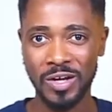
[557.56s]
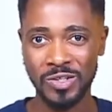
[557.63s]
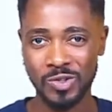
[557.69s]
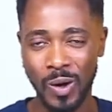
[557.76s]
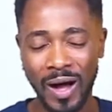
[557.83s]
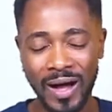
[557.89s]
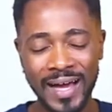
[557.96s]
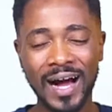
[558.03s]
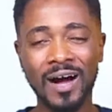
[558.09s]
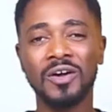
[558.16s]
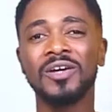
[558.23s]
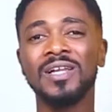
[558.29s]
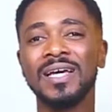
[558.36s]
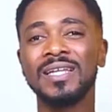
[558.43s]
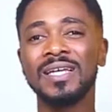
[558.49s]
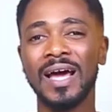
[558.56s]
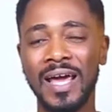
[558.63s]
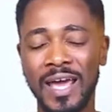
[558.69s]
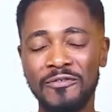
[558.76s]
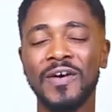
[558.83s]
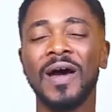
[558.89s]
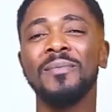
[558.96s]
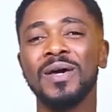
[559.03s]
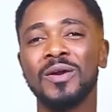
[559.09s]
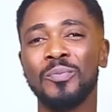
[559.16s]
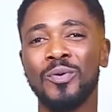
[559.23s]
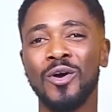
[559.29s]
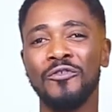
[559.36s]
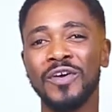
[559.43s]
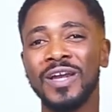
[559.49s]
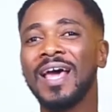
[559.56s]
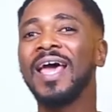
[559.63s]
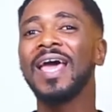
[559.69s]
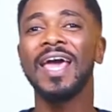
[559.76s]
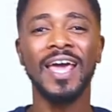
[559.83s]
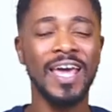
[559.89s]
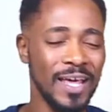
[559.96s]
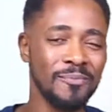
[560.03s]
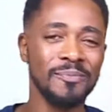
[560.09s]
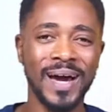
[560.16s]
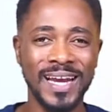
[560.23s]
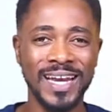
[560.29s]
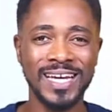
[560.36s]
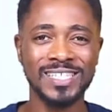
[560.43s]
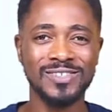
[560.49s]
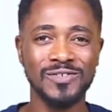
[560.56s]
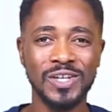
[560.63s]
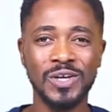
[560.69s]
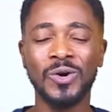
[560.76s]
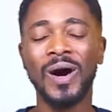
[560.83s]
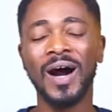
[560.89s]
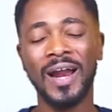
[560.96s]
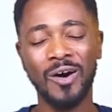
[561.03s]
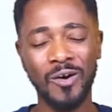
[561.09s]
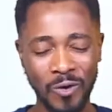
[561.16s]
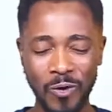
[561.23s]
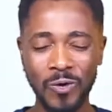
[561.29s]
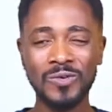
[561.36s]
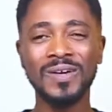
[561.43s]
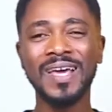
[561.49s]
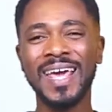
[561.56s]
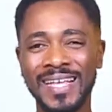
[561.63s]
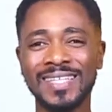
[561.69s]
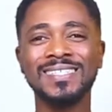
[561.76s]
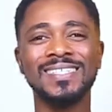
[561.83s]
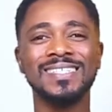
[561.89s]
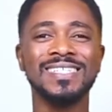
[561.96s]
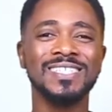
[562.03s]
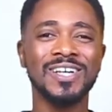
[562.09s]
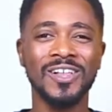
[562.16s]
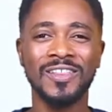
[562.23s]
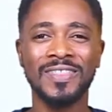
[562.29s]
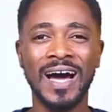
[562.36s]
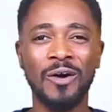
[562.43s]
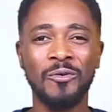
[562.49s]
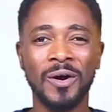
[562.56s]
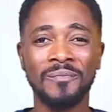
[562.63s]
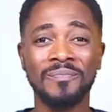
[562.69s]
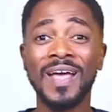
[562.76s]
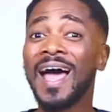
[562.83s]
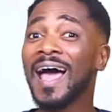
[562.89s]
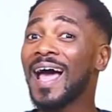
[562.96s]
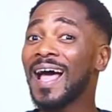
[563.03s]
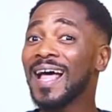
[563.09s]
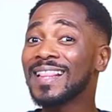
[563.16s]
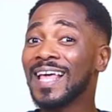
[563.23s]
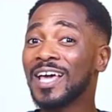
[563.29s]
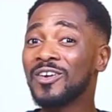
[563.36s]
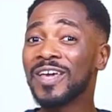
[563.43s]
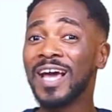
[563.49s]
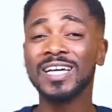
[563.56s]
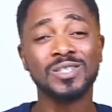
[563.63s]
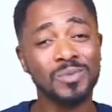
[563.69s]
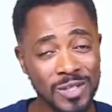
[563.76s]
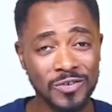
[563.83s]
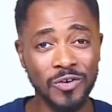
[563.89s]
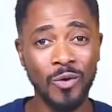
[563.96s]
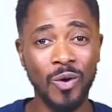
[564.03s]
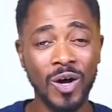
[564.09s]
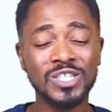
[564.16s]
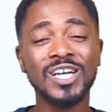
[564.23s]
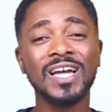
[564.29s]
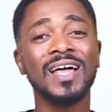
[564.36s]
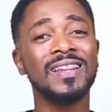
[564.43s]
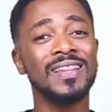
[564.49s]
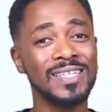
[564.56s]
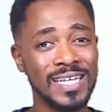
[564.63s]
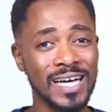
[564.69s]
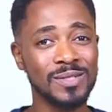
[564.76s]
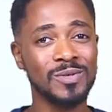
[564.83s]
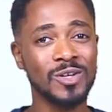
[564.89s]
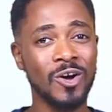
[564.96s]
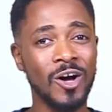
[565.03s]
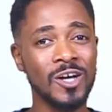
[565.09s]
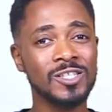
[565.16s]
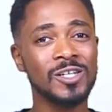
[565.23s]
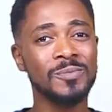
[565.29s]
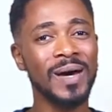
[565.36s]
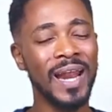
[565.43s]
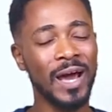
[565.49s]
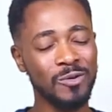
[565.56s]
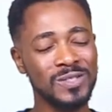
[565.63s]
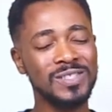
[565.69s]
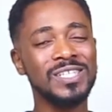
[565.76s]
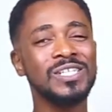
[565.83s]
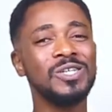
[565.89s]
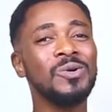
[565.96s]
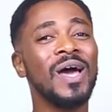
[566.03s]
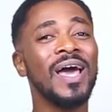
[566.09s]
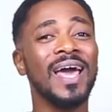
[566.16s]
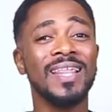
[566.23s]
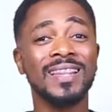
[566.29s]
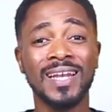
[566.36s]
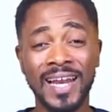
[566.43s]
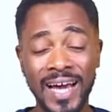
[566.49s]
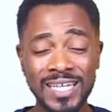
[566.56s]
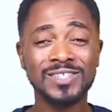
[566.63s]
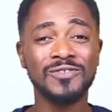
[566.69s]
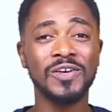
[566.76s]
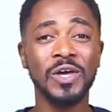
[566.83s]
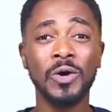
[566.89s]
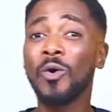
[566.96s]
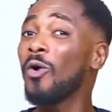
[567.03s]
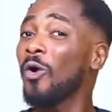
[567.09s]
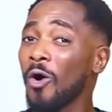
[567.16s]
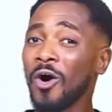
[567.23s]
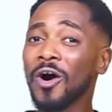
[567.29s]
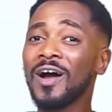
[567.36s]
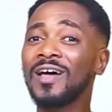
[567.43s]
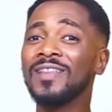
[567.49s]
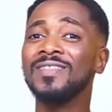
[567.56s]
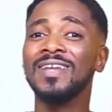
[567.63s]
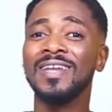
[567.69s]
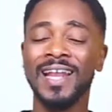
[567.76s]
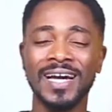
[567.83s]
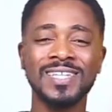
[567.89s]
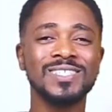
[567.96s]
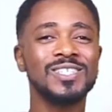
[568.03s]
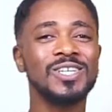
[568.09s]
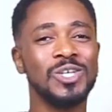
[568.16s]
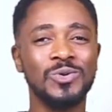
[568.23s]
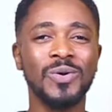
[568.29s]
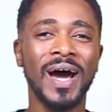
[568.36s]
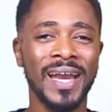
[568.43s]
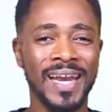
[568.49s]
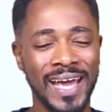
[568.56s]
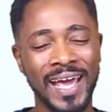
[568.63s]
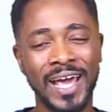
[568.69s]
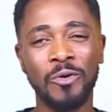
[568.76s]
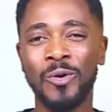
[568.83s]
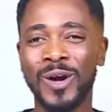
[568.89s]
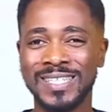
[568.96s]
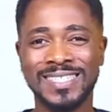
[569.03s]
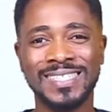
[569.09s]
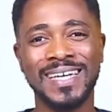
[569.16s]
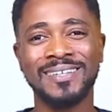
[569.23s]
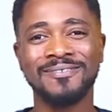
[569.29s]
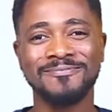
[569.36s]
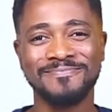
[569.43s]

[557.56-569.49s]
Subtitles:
So I'll calculate if I made a profit in my next video, and I'll go into detail on that one. Thank you guys so much for watching, and this has been awesome, and I will see you in the next video or the next Q&A Wednesday.